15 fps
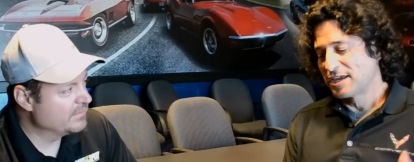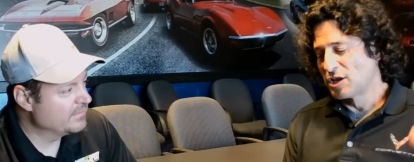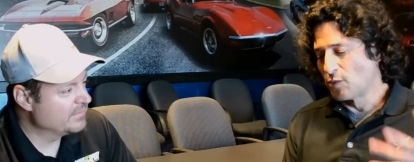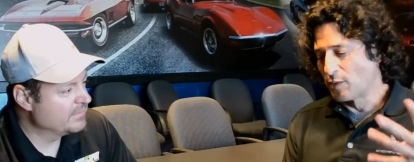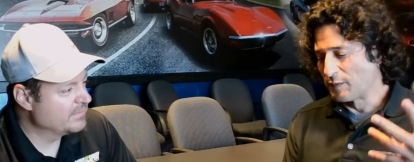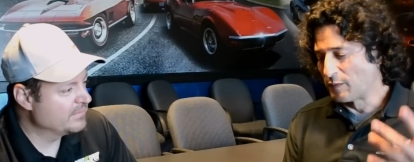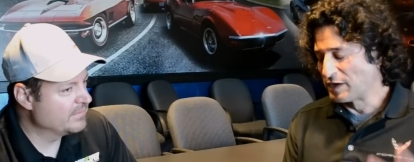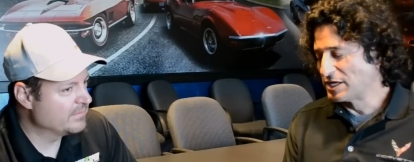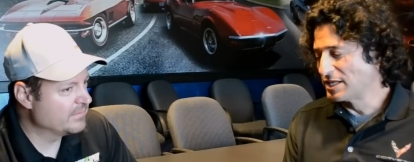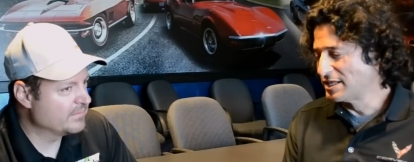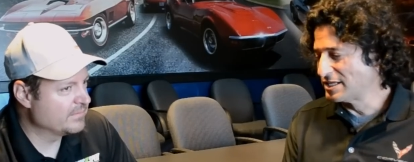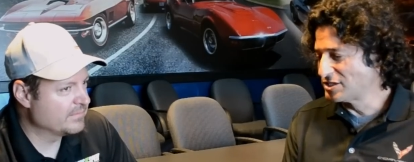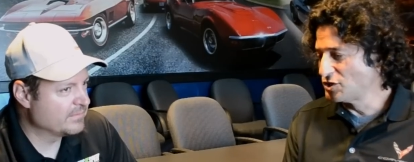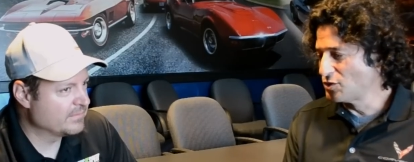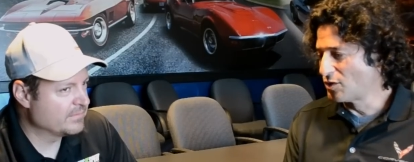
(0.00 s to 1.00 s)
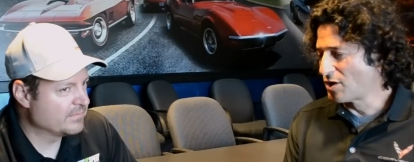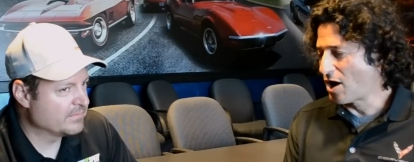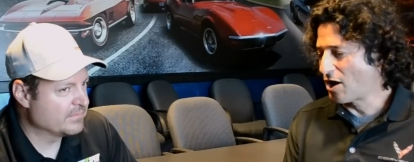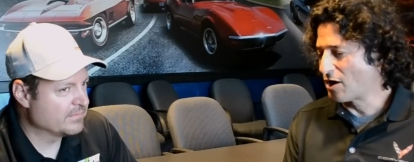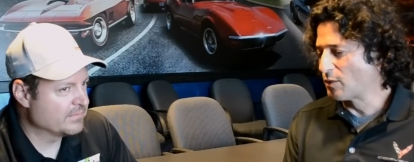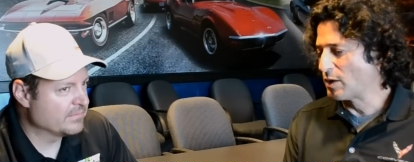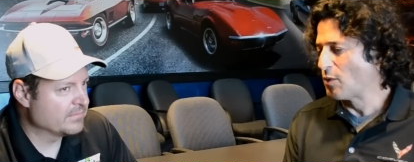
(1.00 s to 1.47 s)
Speaker 1: When we did this new
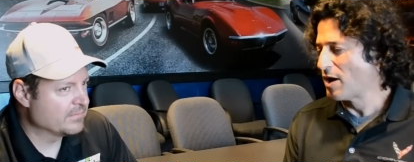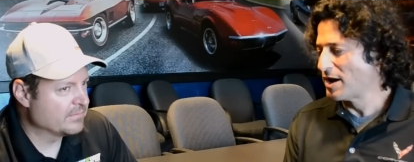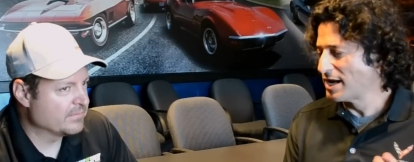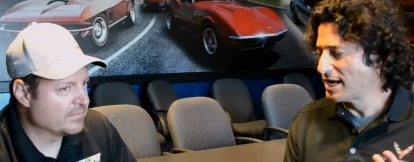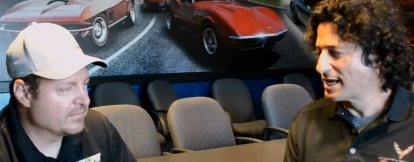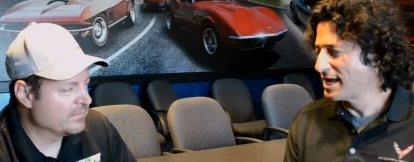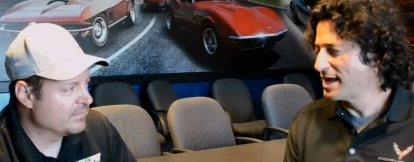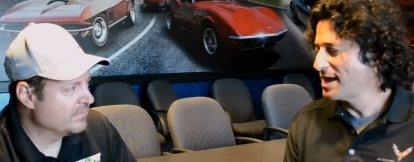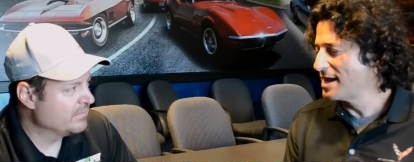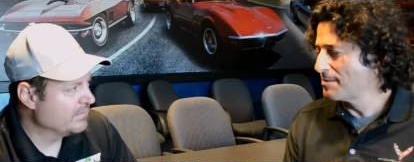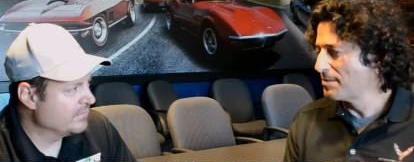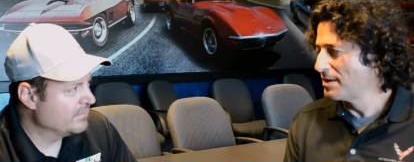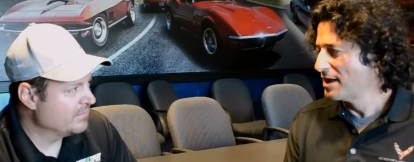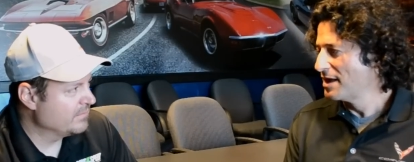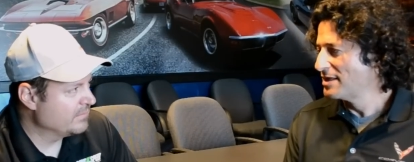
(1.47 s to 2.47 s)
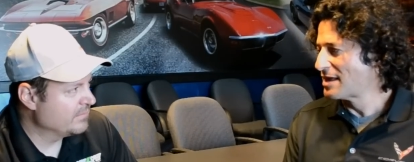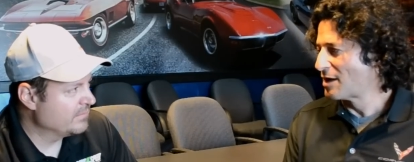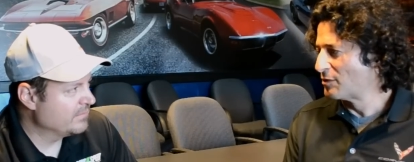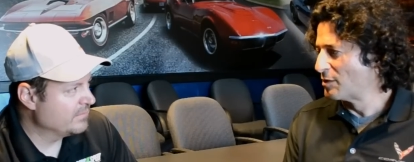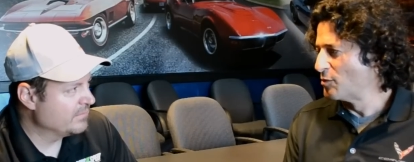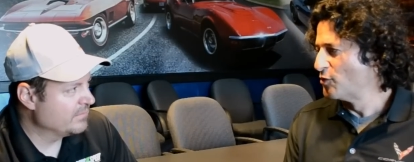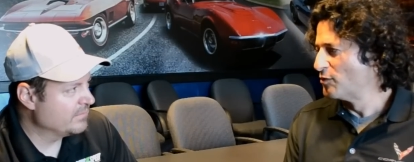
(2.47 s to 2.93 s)
car, we wanted to keep
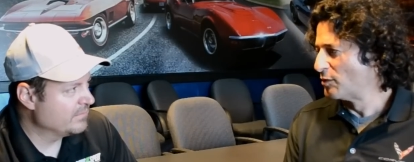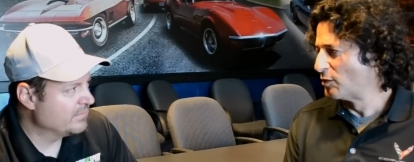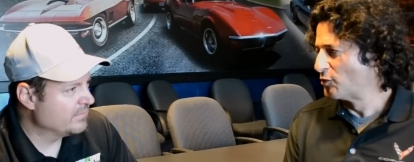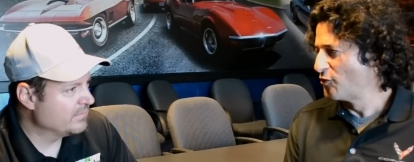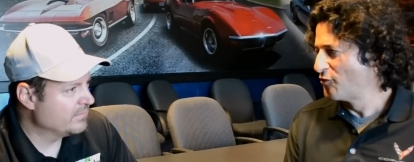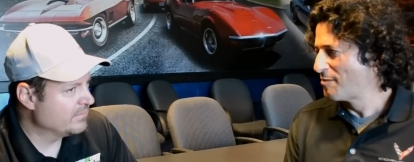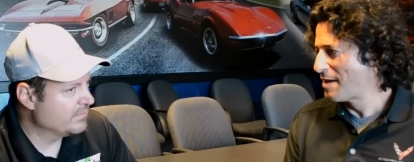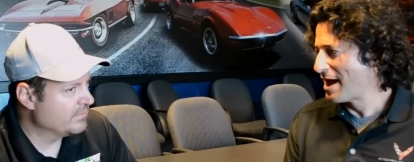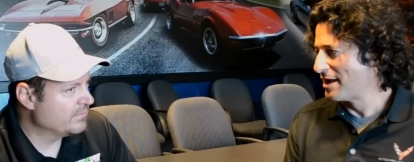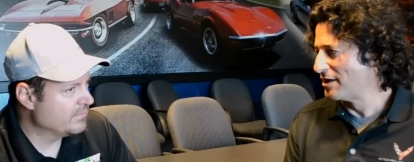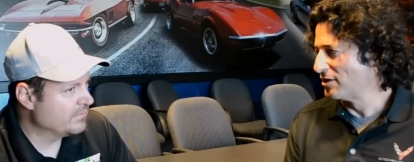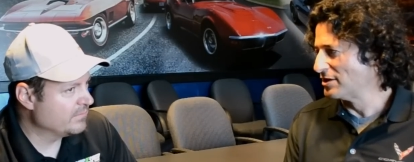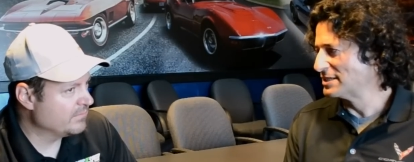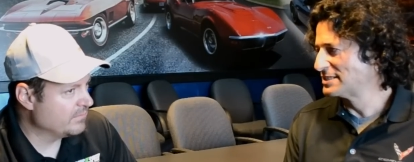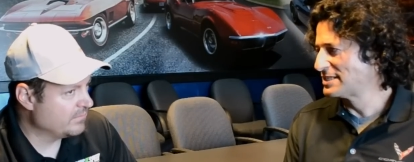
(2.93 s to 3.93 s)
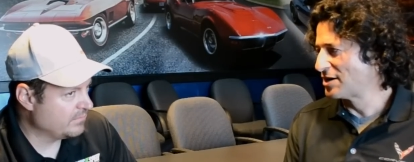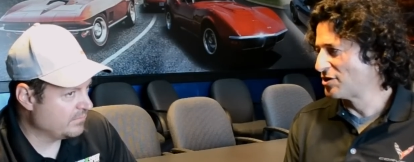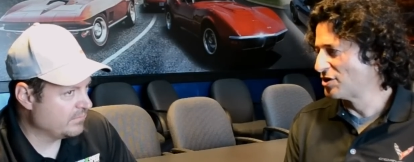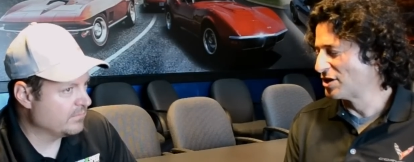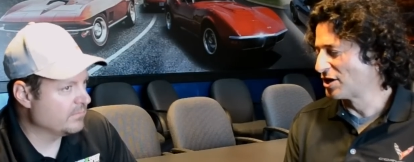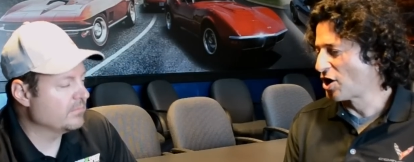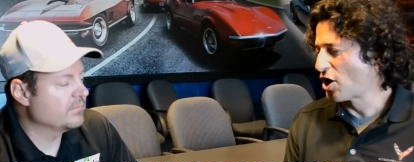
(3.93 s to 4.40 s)
that removable roof panel
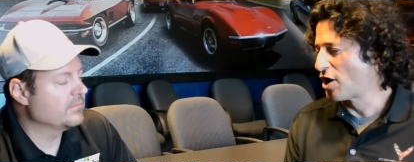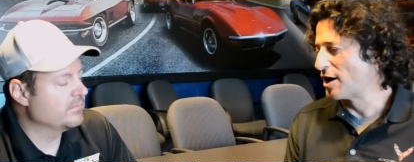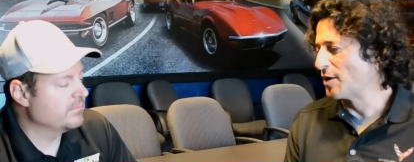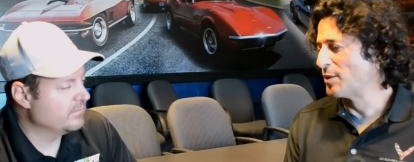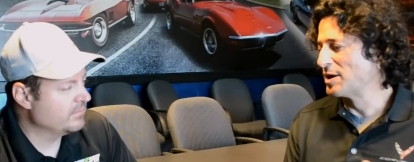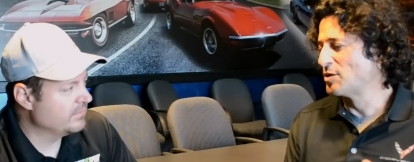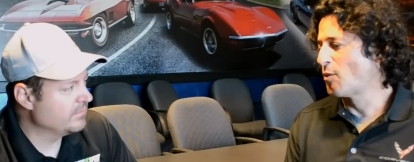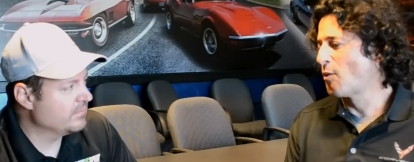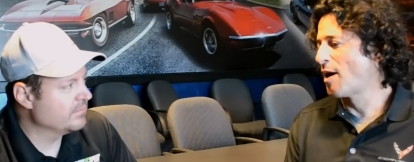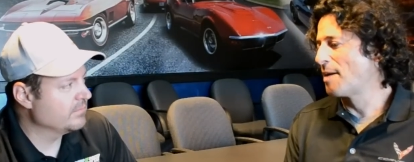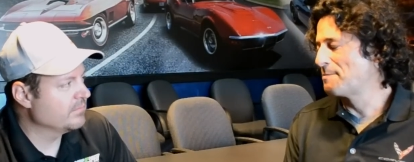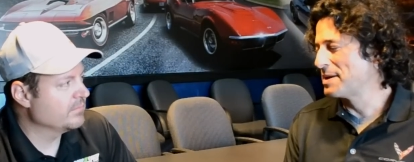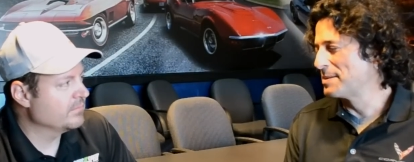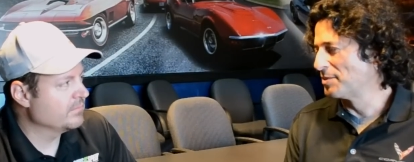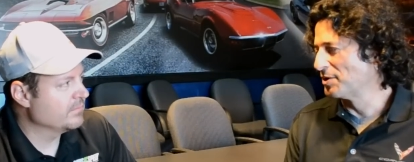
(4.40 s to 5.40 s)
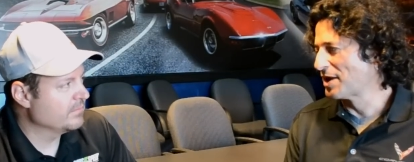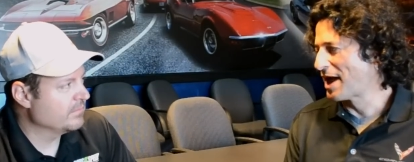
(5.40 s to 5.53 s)
standard of the car, and we didn't want people